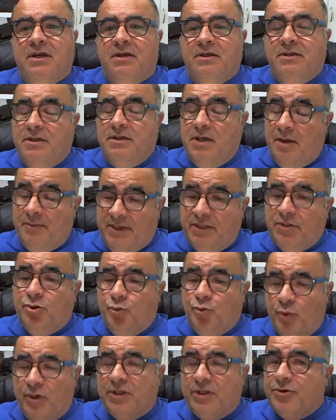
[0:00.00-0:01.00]
yeah, I mean, you
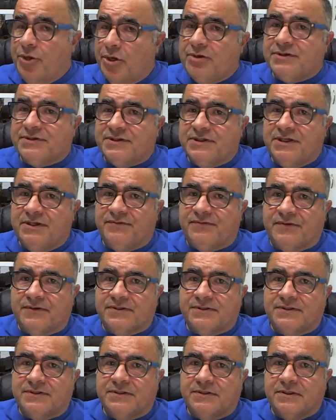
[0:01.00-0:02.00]
will notice a
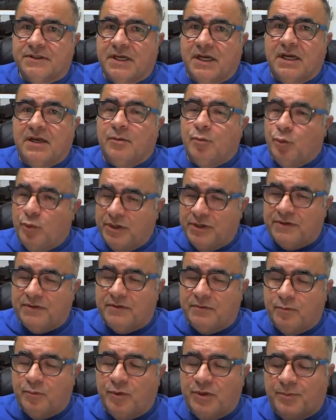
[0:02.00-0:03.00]
difference
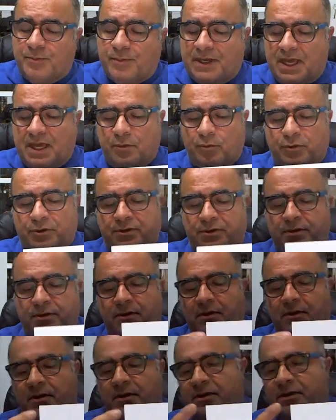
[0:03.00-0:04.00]
with plywood.
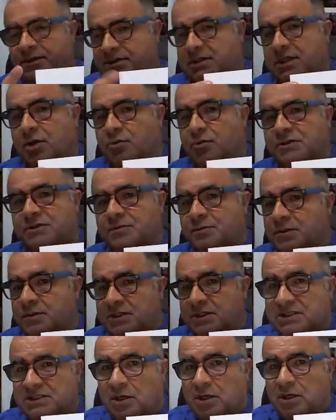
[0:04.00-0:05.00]
The slower
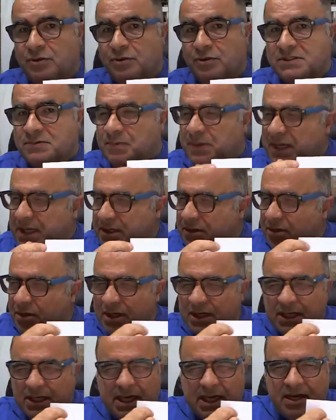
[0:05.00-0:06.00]
the speed, you're
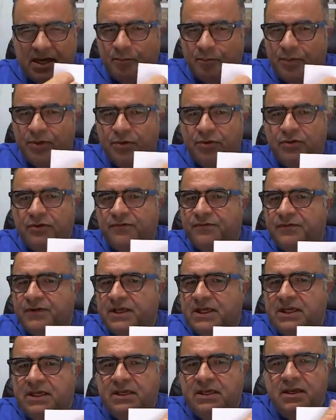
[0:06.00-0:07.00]
going to get a
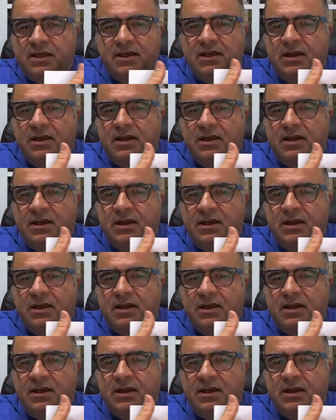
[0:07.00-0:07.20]
beautifully,